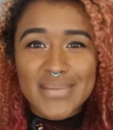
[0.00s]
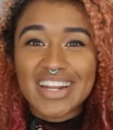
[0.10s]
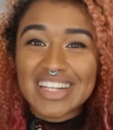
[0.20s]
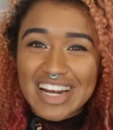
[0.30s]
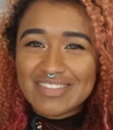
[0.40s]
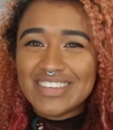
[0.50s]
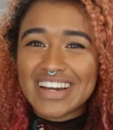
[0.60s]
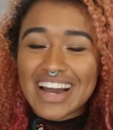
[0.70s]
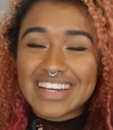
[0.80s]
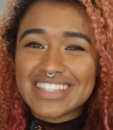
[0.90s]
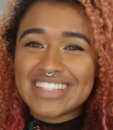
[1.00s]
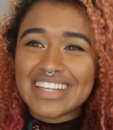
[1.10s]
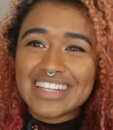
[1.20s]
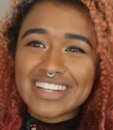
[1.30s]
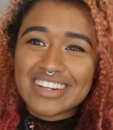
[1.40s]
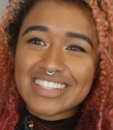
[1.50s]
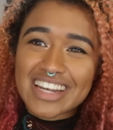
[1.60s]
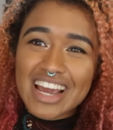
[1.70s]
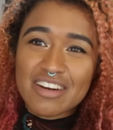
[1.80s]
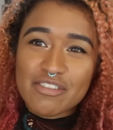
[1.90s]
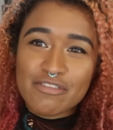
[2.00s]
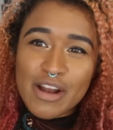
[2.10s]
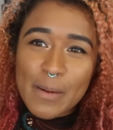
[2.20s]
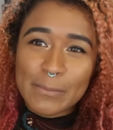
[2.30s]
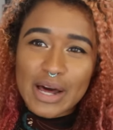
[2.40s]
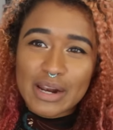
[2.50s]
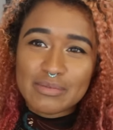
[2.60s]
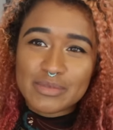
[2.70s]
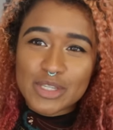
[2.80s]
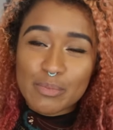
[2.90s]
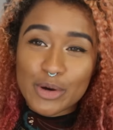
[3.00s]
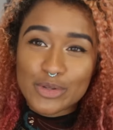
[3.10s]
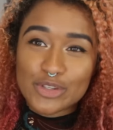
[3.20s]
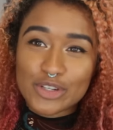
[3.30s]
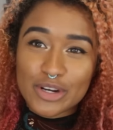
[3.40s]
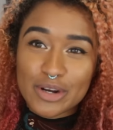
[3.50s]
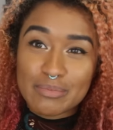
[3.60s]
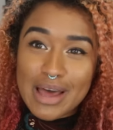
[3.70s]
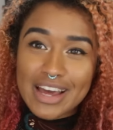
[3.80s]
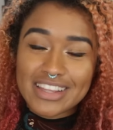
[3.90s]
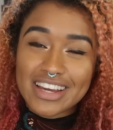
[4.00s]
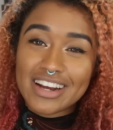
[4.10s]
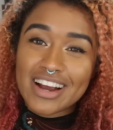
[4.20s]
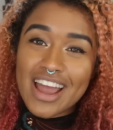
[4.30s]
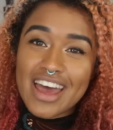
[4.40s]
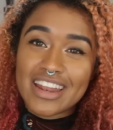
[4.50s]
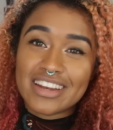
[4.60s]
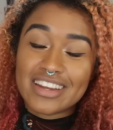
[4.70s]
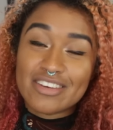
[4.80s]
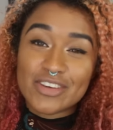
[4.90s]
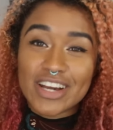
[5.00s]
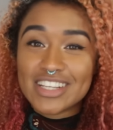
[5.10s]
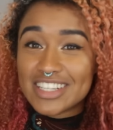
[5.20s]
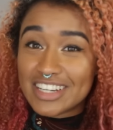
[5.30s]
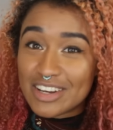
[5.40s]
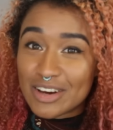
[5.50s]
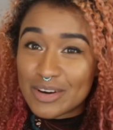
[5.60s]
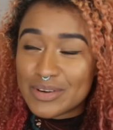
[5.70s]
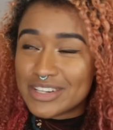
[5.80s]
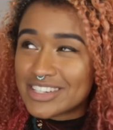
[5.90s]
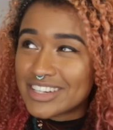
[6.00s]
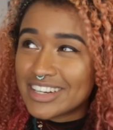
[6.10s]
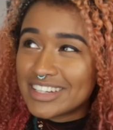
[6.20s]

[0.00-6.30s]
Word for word: And a lot of you guys did notice that I have a Front Bottoms poster back there, and if you guys didn't know, which